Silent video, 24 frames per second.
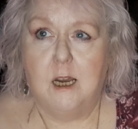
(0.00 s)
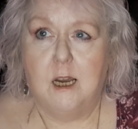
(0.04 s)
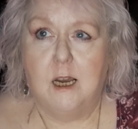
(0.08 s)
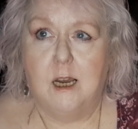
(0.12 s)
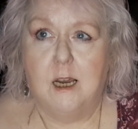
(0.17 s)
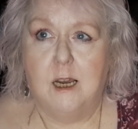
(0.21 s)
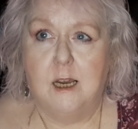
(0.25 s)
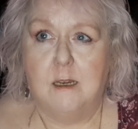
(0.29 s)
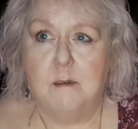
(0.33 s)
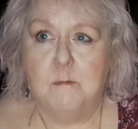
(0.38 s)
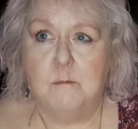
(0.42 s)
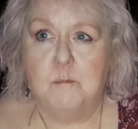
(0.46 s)

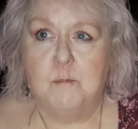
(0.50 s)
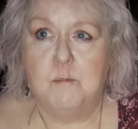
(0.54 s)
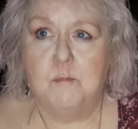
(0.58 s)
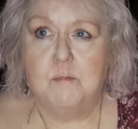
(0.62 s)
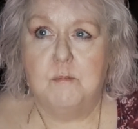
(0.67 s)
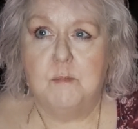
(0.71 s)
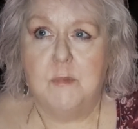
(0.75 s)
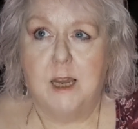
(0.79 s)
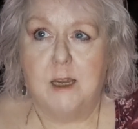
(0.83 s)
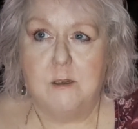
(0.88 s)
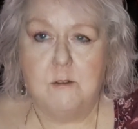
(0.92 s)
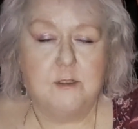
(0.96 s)

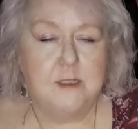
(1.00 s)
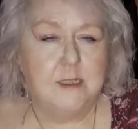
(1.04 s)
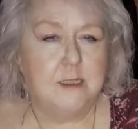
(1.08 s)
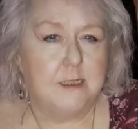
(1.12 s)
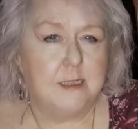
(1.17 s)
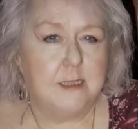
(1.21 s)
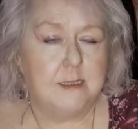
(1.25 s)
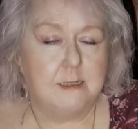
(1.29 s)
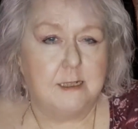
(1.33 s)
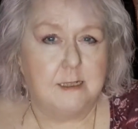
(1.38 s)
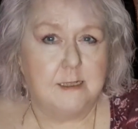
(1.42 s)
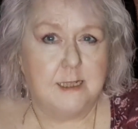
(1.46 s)
How to
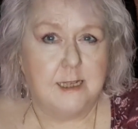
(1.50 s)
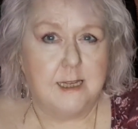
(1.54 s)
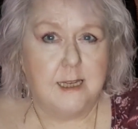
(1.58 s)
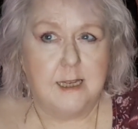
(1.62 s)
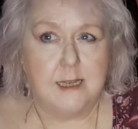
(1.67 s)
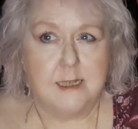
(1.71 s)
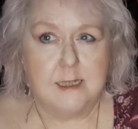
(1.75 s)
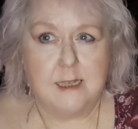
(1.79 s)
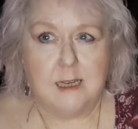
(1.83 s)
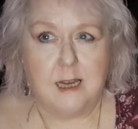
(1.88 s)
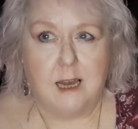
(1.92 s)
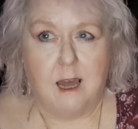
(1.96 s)
Read an
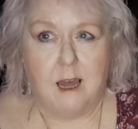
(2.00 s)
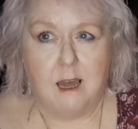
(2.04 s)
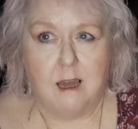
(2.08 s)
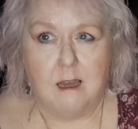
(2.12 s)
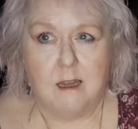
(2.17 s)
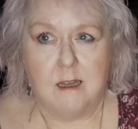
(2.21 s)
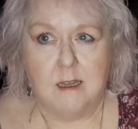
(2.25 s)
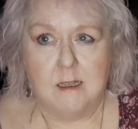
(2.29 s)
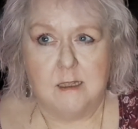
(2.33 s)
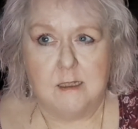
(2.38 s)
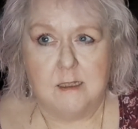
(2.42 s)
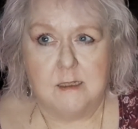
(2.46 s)
Egg,
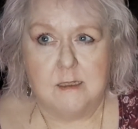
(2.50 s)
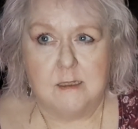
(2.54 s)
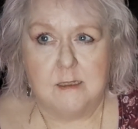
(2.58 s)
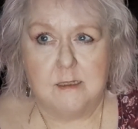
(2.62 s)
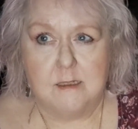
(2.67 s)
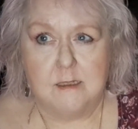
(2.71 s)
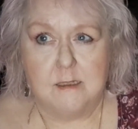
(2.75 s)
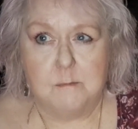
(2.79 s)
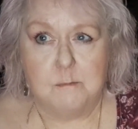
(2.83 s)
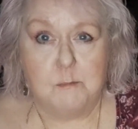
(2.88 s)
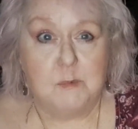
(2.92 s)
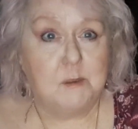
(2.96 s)

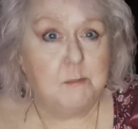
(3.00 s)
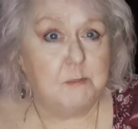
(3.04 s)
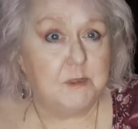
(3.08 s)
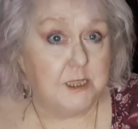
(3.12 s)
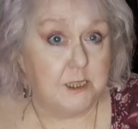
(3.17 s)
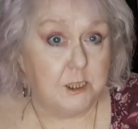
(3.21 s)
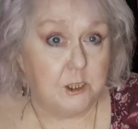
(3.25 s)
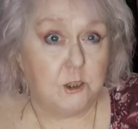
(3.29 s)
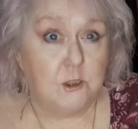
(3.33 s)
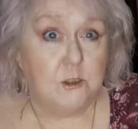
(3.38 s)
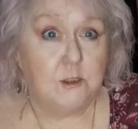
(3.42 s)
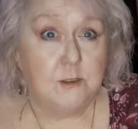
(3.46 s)
and maybe
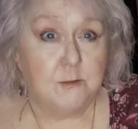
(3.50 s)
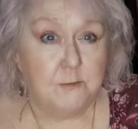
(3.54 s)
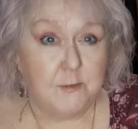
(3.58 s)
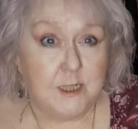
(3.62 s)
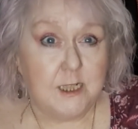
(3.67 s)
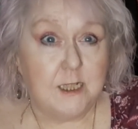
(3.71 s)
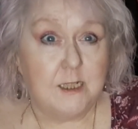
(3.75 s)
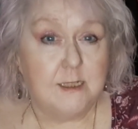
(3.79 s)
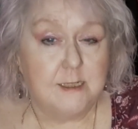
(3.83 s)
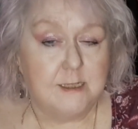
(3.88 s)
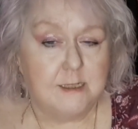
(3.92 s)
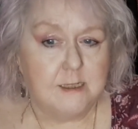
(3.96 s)
the
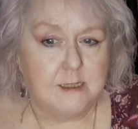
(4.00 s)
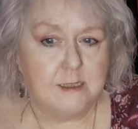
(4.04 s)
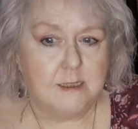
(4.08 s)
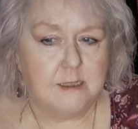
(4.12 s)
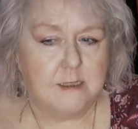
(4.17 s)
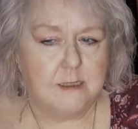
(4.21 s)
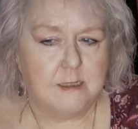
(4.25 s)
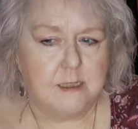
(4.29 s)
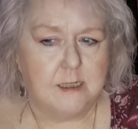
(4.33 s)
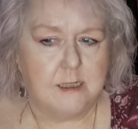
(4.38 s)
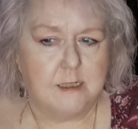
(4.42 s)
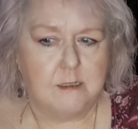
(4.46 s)
Universe.
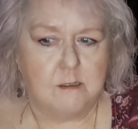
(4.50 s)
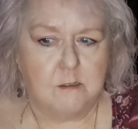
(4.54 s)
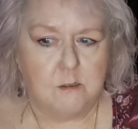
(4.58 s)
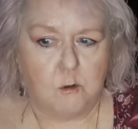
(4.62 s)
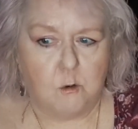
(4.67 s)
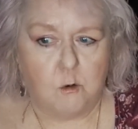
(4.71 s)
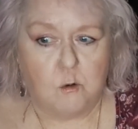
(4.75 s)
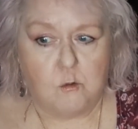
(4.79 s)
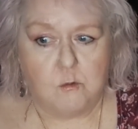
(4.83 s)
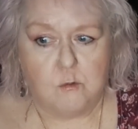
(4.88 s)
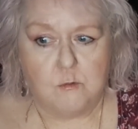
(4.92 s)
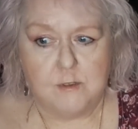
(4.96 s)
They're
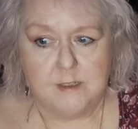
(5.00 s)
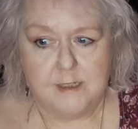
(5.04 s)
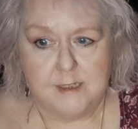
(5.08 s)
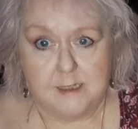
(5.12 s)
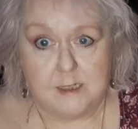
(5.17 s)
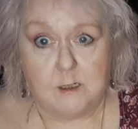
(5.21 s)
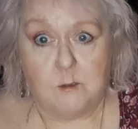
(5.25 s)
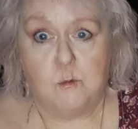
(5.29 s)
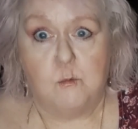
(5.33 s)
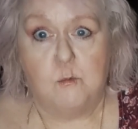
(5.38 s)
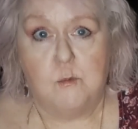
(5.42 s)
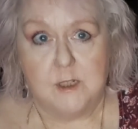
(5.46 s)
all
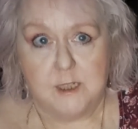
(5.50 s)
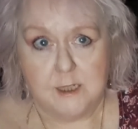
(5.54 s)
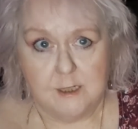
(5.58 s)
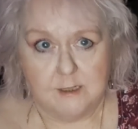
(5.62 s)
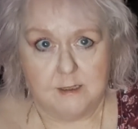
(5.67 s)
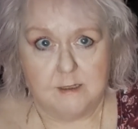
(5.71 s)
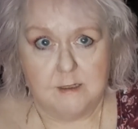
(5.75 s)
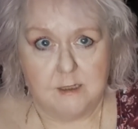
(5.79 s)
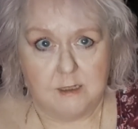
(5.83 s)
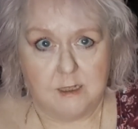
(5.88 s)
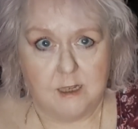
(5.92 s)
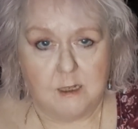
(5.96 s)
still
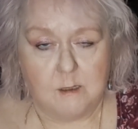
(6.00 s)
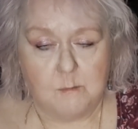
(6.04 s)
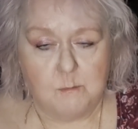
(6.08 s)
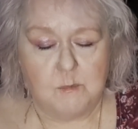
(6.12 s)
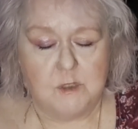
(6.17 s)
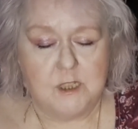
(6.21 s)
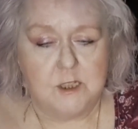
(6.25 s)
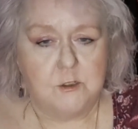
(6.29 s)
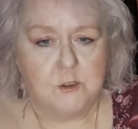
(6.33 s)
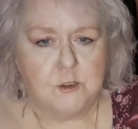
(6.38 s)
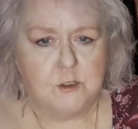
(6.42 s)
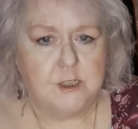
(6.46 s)
with
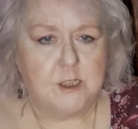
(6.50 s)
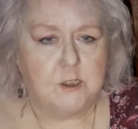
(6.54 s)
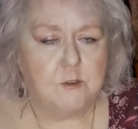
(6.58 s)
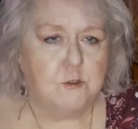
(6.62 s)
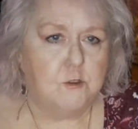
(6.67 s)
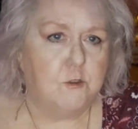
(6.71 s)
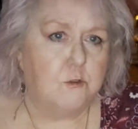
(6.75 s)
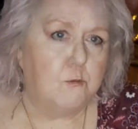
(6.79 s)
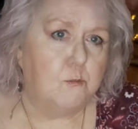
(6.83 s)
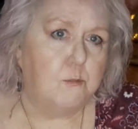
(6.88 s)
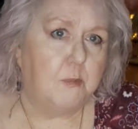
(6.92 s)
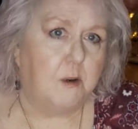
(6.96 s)
the
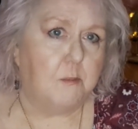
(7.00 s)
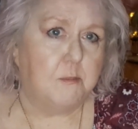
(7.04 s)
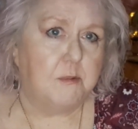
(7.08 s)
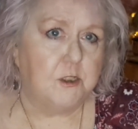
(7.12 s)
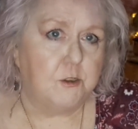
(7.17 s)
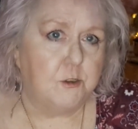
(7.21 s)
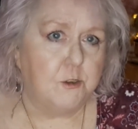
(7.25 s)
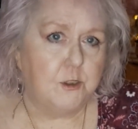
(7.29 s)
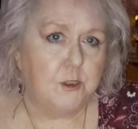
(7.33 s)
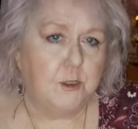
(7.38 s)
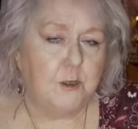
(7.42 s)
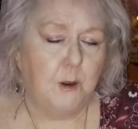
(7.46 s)
traditional
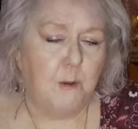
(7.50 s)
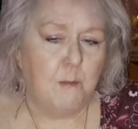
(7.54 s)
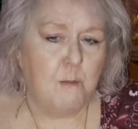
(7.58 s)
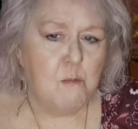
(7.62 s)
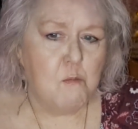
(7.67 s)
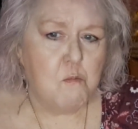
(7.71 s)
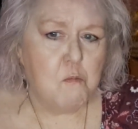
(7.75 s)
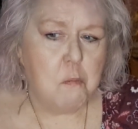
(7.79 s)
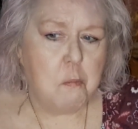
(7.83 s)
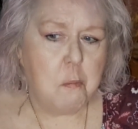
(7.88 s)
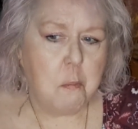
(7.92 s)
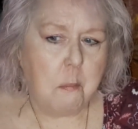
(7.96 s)
publisher.
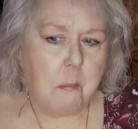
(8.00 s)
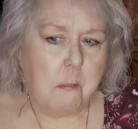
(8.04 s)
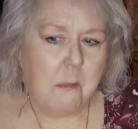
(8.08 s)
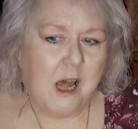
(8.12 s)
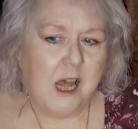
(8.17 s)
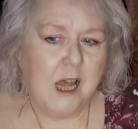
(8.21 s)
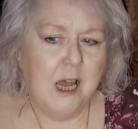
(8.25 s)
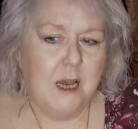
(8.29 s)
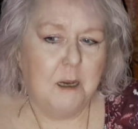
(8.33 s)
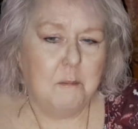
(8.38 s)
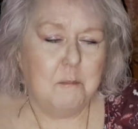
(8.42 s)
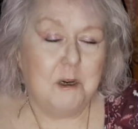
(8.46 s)

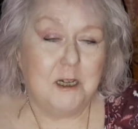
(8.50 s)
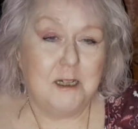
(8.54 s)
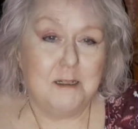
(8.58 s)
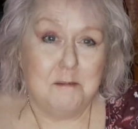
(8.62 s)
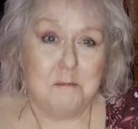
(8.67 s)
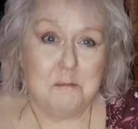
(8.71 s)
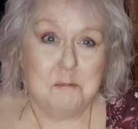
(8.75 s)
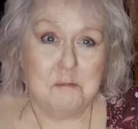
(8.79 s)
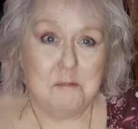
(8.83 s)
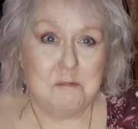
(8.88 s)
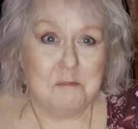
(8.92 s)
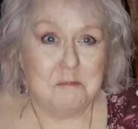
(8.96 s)

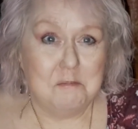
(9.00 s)
But